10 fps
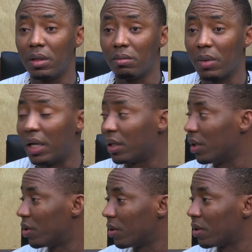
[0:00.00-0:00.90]

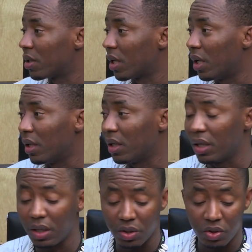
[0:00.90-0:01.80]
allegations and
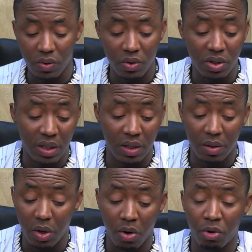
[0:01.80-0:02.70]
issues, and
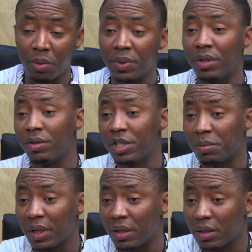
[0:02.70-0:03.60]
corrupt
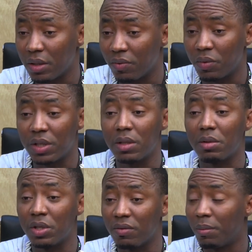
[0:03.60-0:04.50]
enrichment, of which
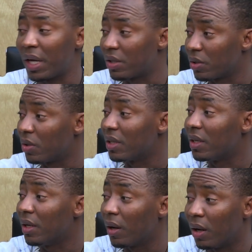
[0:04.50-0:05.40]
Chief Obasanjo did
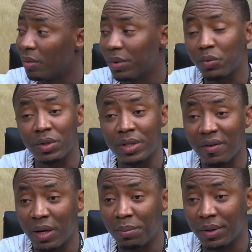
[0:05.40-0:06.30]
a lot but was
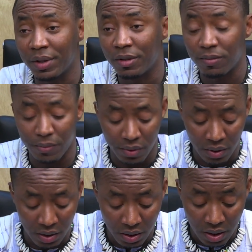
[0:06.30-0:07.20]
never punished for,
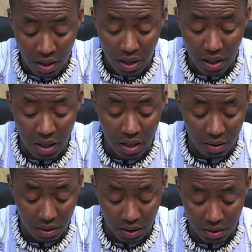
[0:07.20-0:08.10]

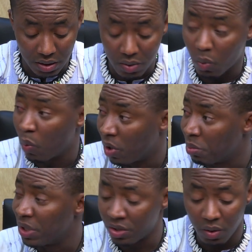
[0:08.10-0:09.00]
is one
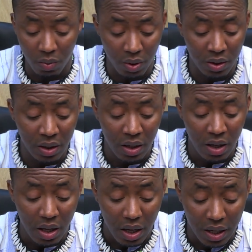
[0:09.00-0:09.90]
major one.
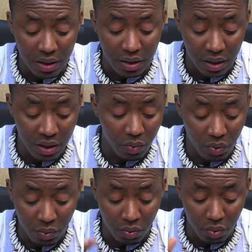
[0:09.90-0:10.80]
And in it, we
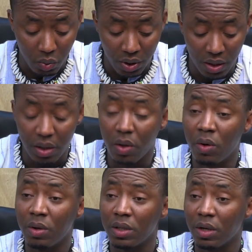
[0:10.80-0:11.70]
will quickly go
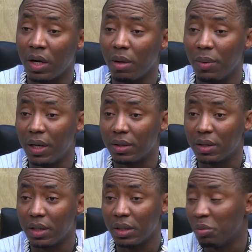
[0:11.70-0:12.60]
and talk about
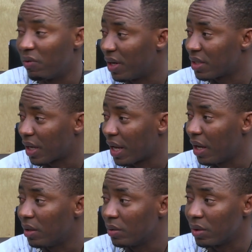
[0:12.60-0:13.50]
the Mofas
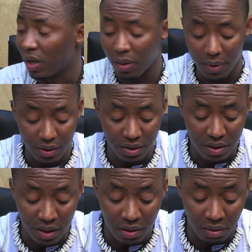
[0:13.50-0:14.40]
account. We'll talk about the
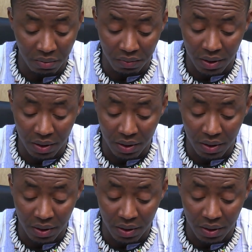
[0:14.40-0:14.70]
sale of